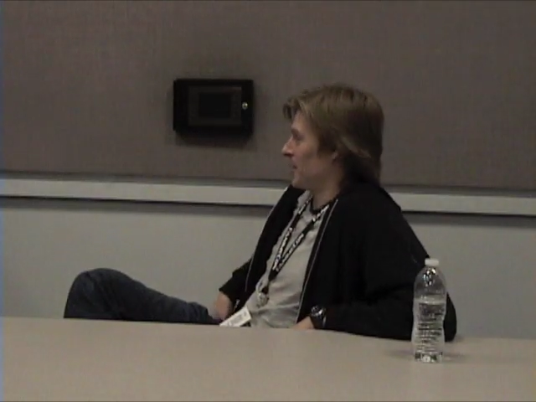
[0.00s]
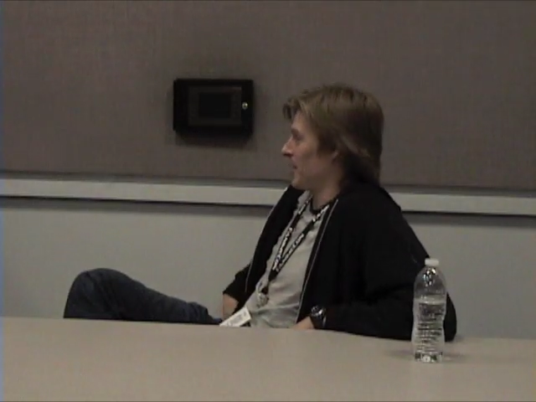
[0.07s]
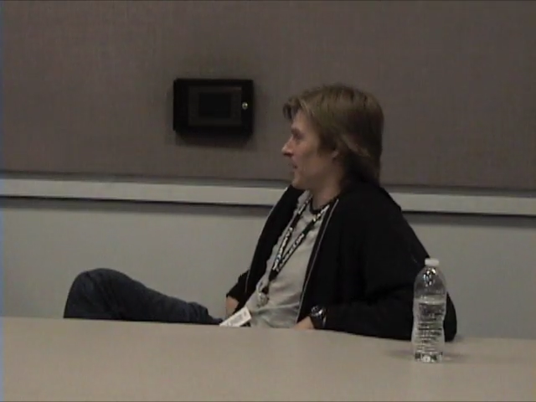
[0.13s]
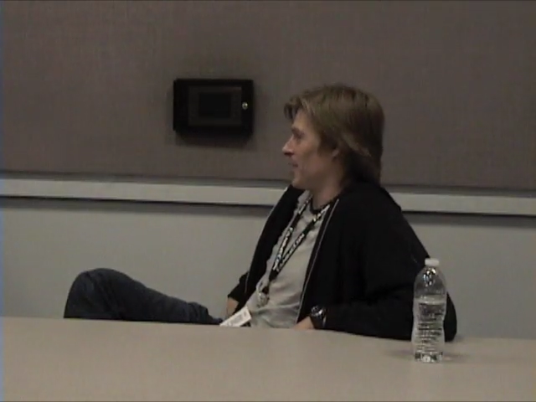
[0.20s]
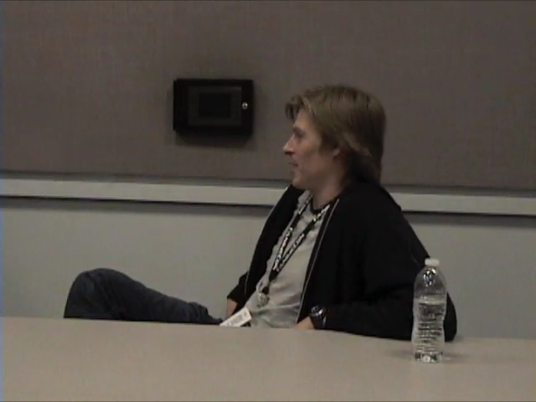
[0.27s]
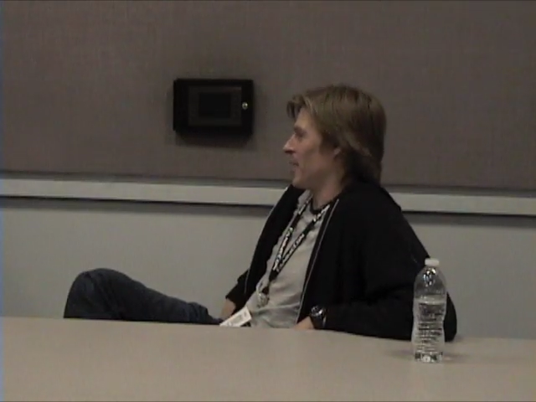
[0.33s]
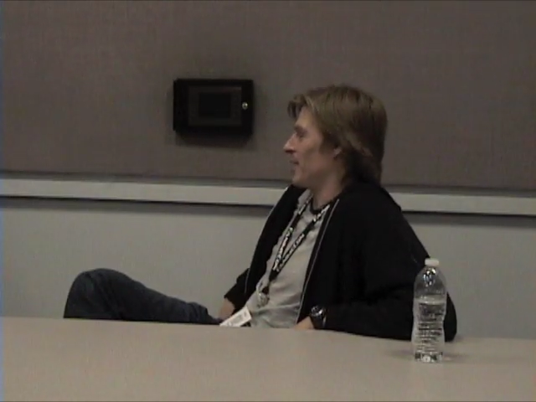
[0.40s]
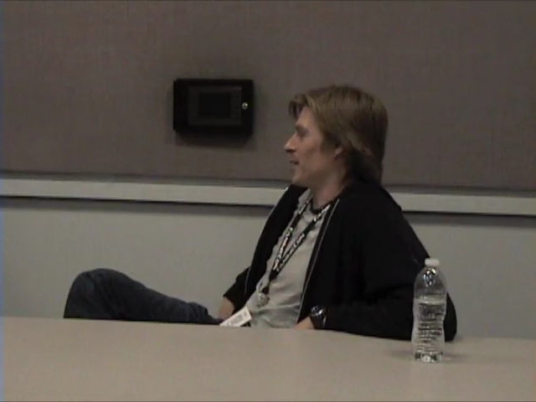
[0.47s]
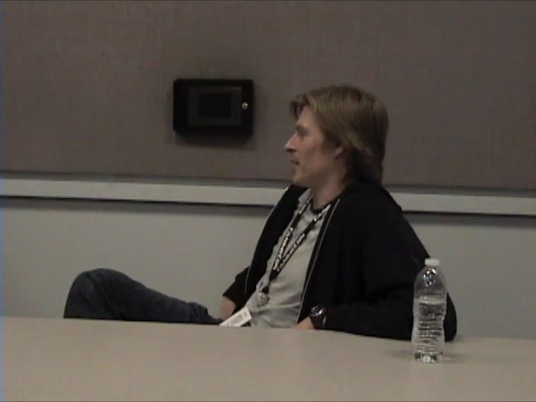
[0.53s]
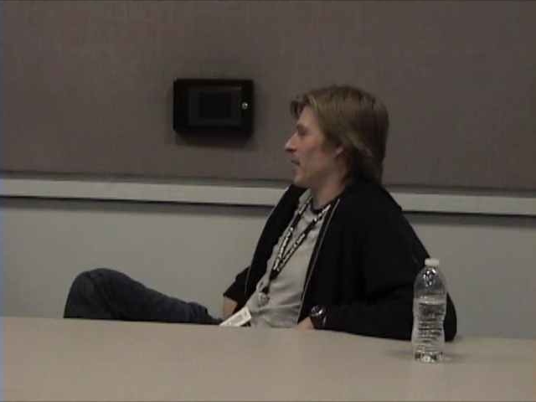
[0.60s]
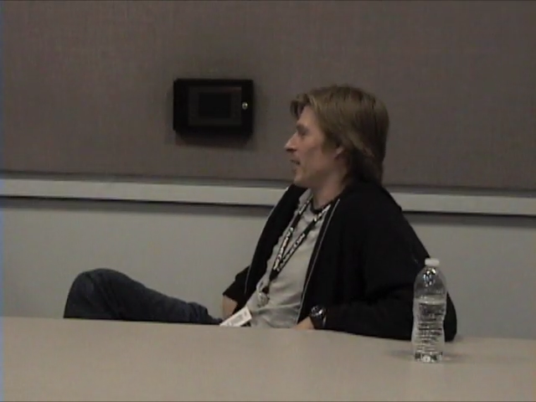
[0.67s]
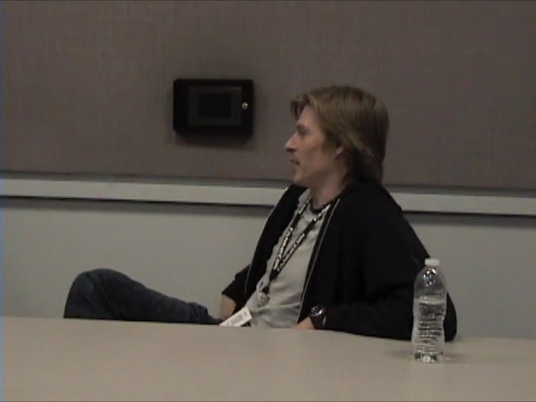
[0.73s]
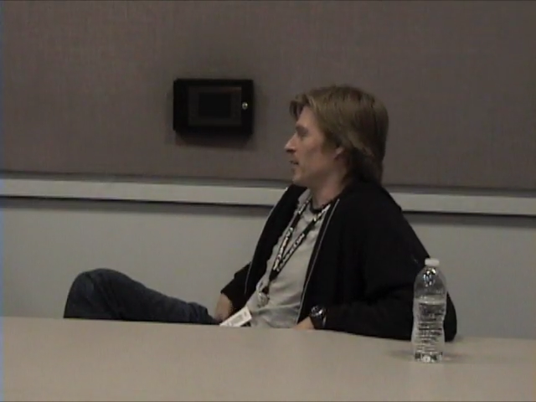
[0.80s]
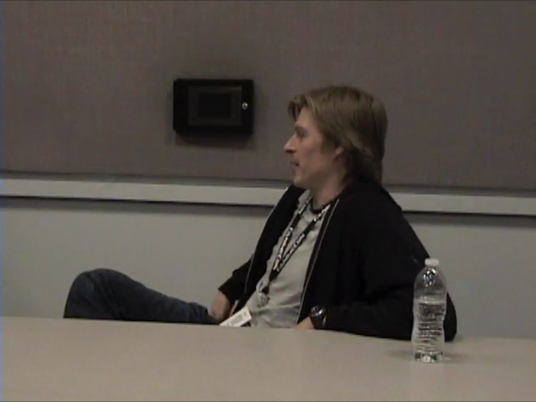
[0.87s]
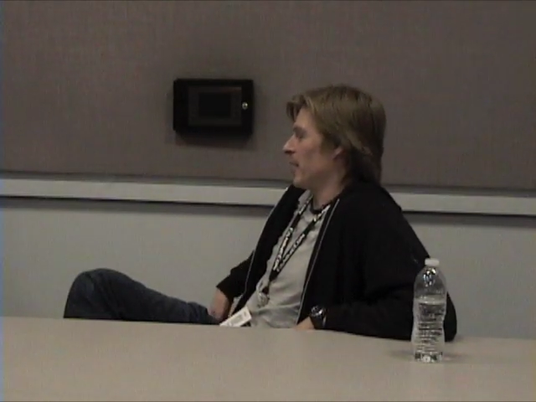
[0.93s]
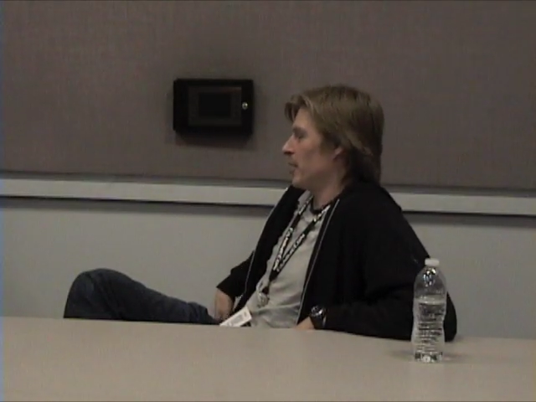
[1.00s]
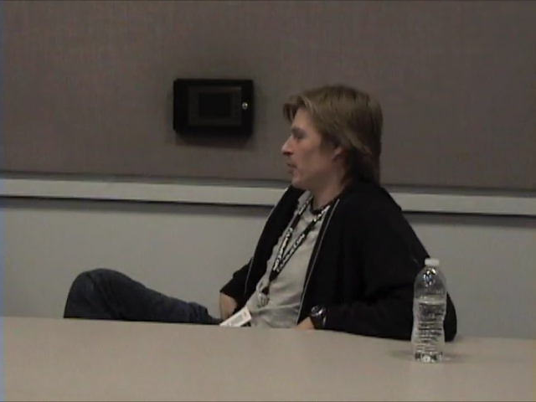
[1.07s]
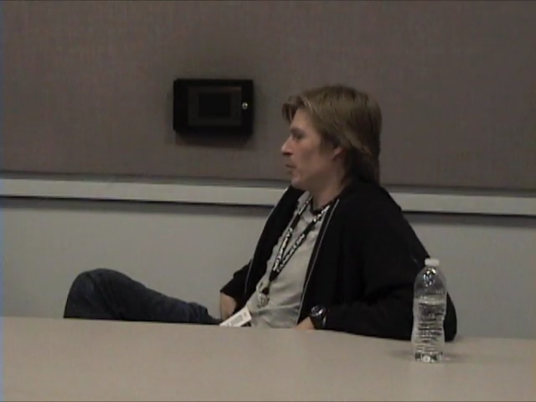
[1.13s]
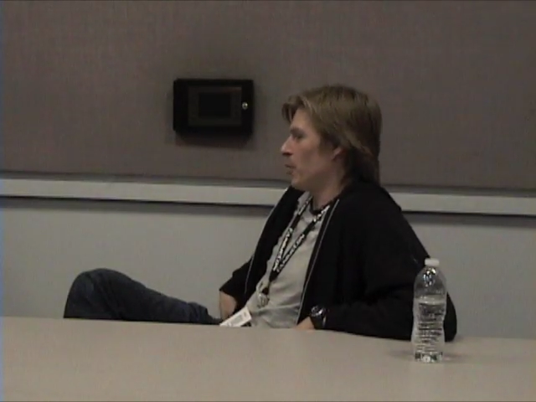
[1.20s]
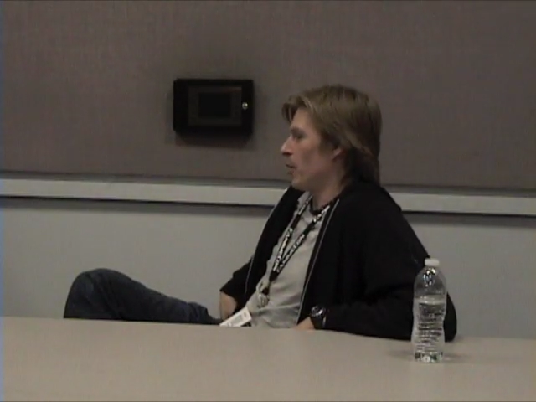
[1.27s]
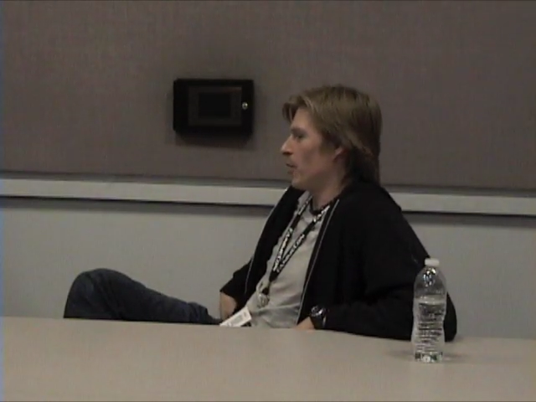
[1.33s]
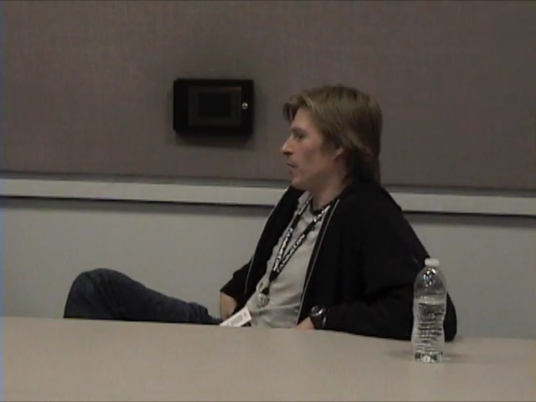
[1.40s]
I landed
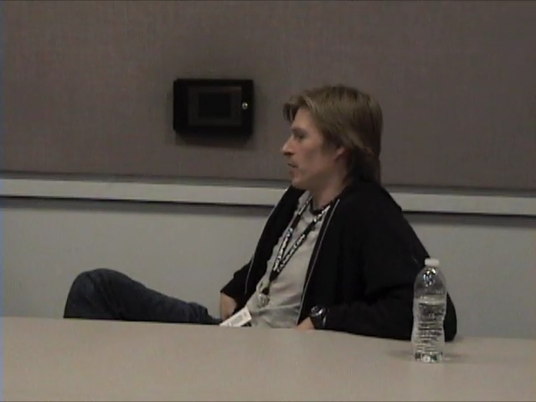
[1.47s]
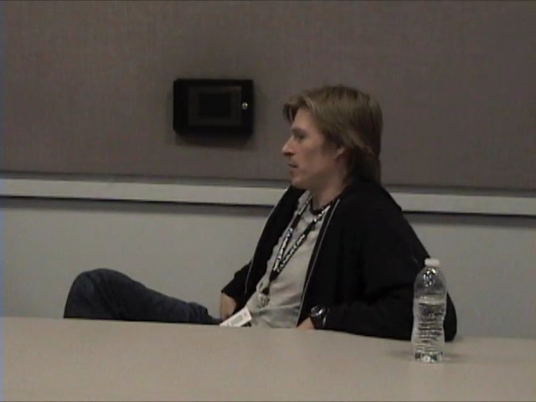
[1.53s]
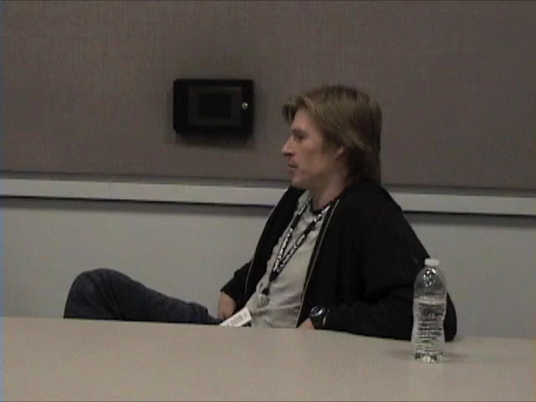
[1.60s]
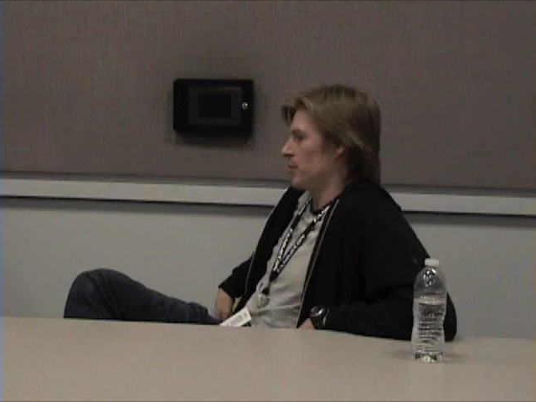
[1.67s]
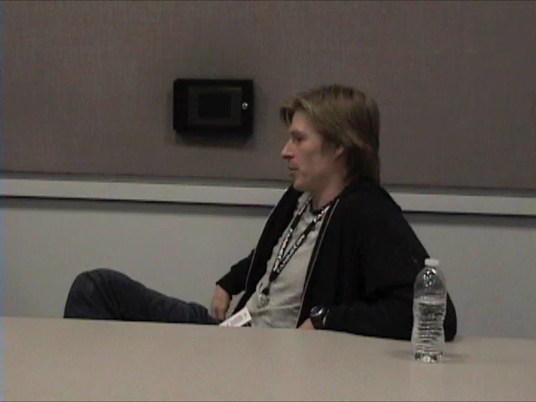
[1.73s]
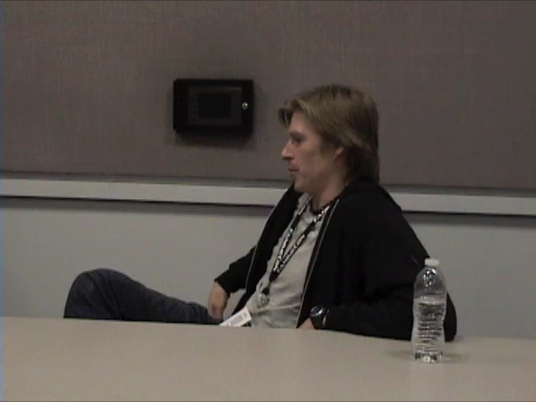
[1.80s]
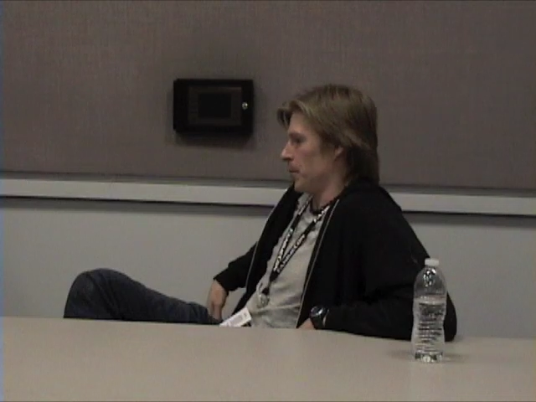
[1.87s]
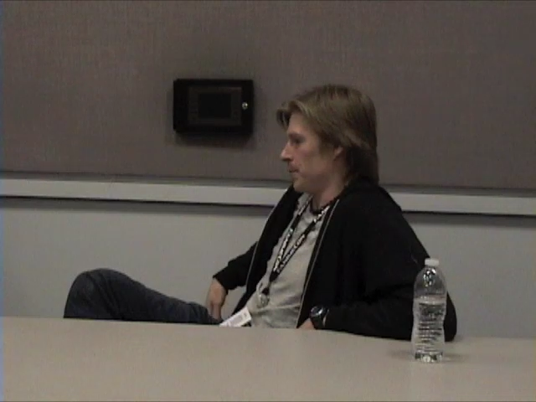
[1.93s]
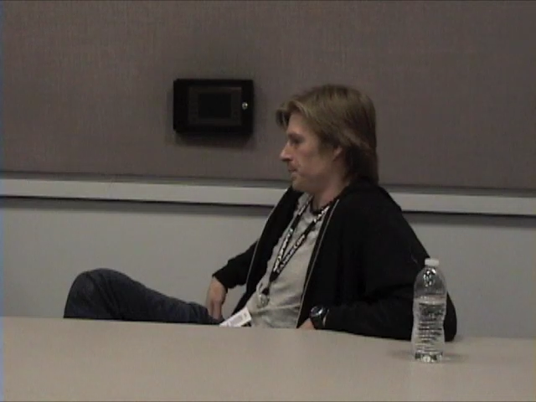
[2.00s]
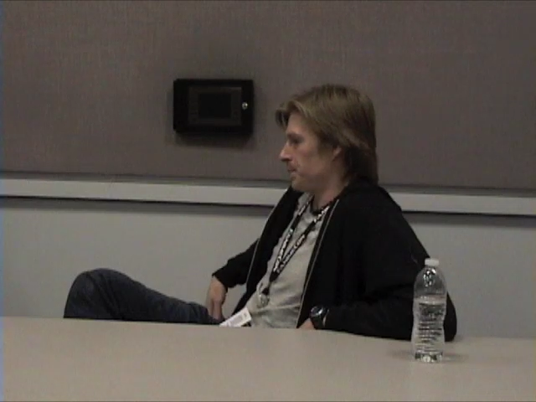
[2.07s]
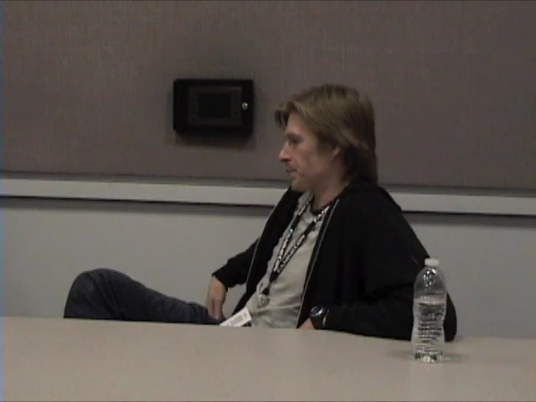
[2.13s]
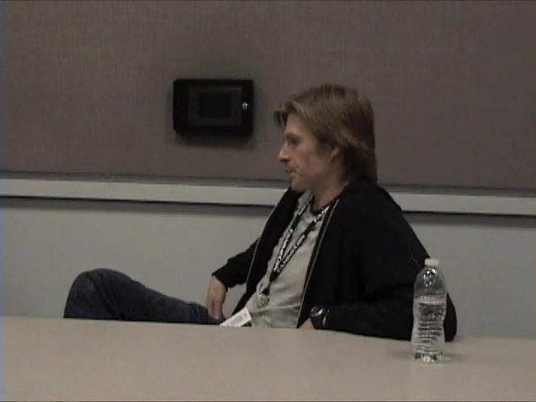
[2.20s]
a role on a show